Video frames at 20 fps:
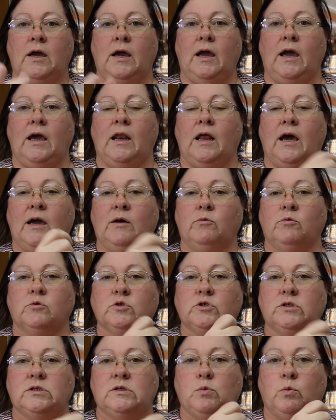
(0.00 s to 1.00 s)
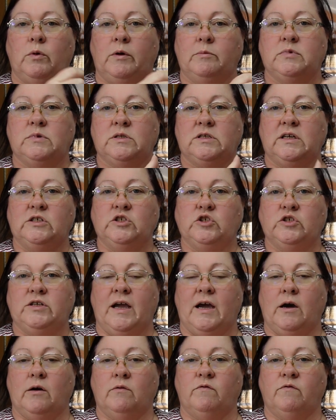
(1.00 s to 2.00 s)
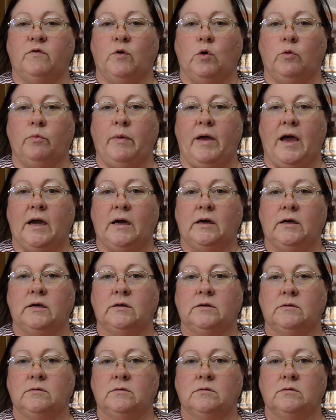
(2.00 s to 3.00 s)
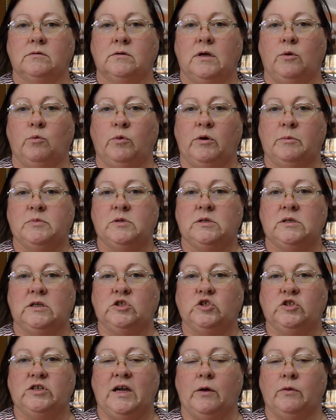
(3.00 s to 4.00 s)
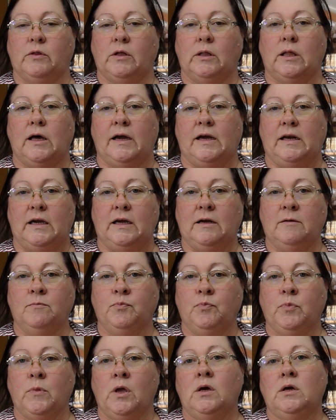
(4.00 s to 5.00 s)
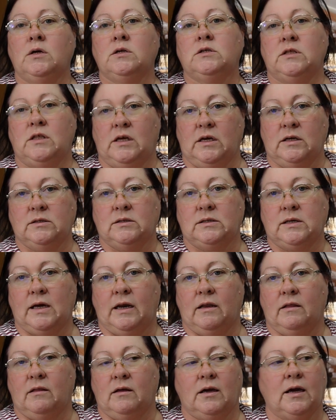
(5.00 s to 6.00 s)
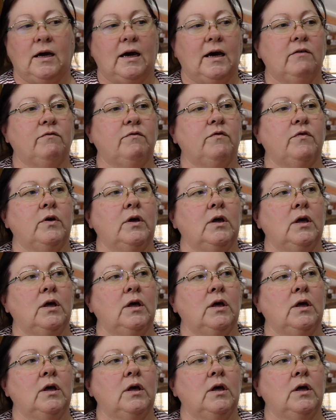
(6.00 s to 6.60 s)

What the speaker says: and I will just whip stitch down, fold back, and whip stitch down the lining to the inside of the cuff.